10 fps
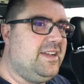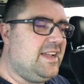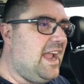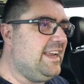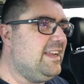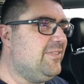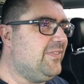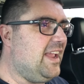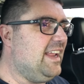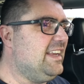Come and on, he
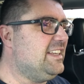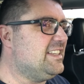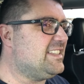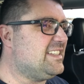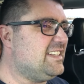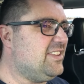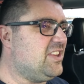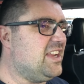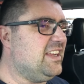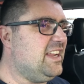just... and he just
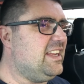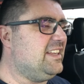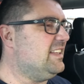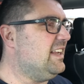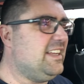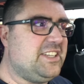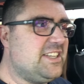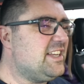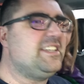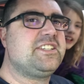think he he, he,
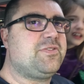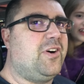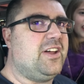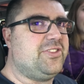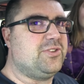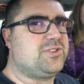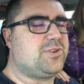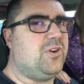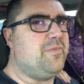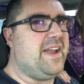he just thought the
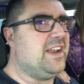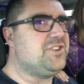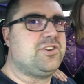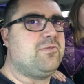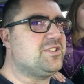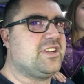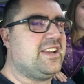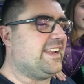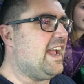store manager had... wasn't gonna